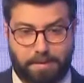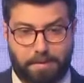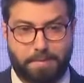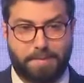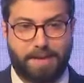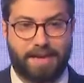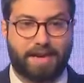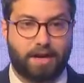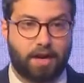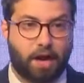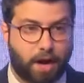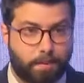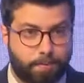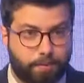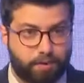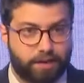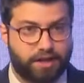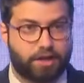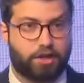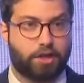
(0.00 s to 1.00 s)
make an
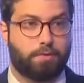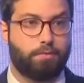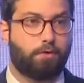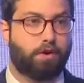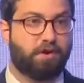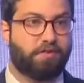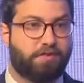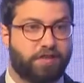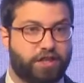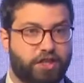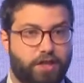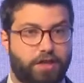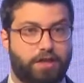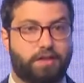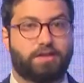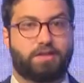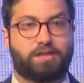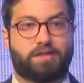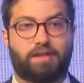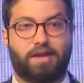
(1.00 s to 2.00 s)
operation more
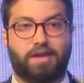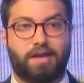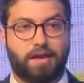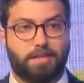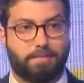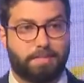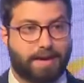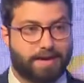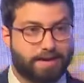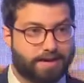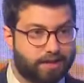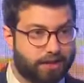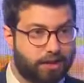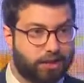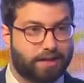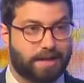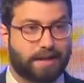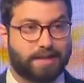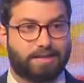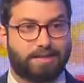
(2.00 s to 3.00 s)
efficient by
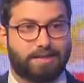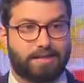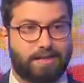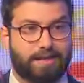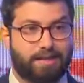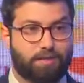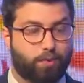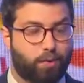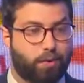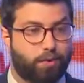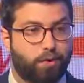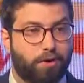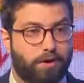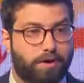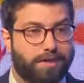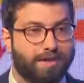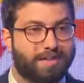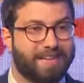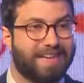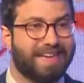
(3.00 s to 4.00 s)
digitizing it. We were
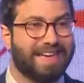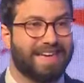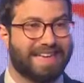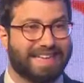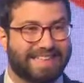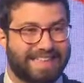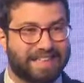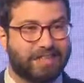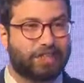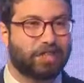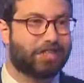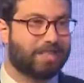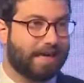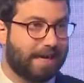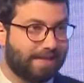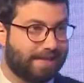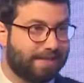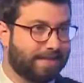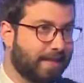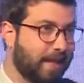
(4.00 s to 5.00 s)
in the
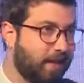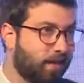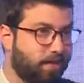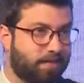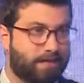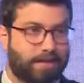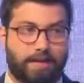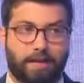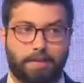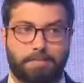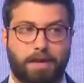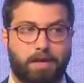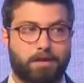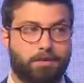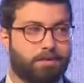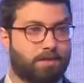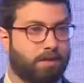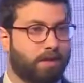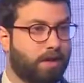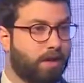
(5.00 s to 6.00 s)
digitizing era. Think
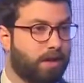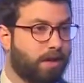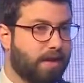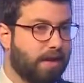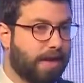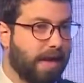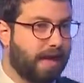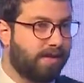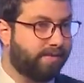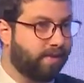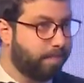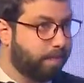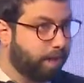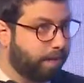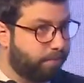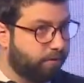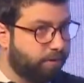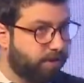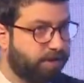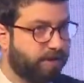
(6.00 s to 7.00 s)
about having
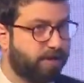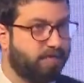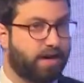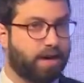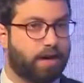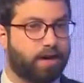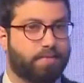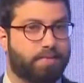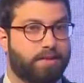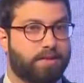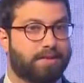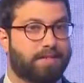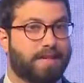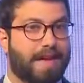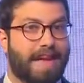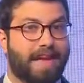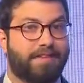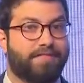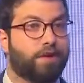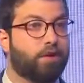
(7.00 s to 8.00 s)
paperless environments,
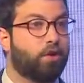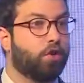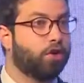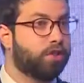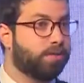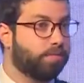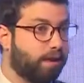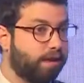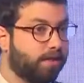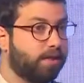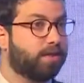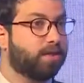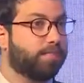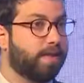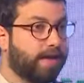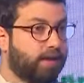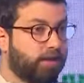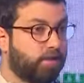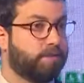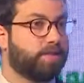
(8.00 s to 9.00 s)
having correspondence
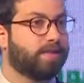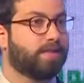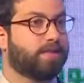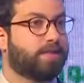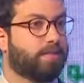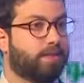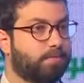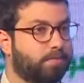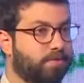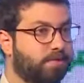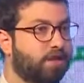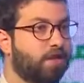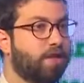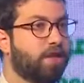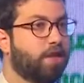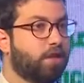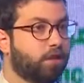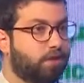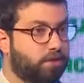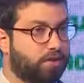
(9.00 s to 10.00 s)
management systems,
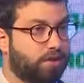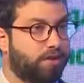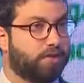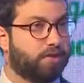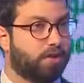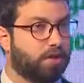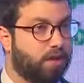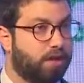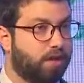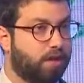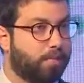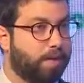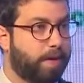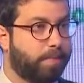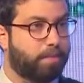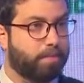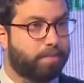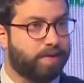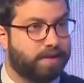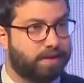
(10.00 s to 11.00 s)
so things are not
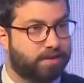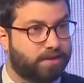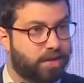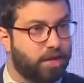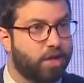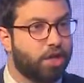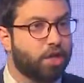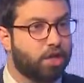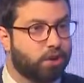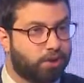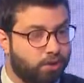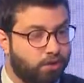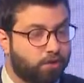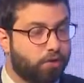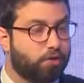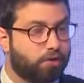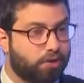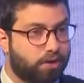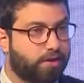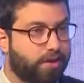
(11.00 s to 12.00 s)
paper-based. So
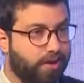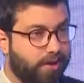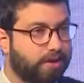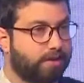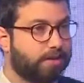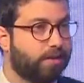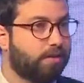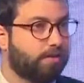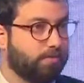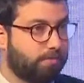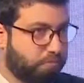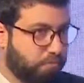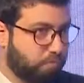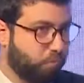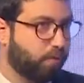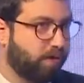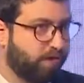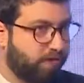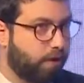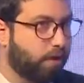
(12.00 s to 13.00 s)
those are things that
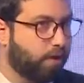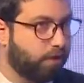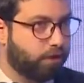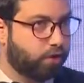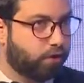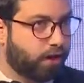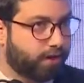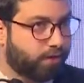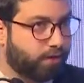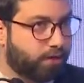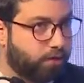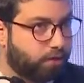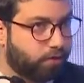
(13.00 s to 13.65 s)
we've always tried to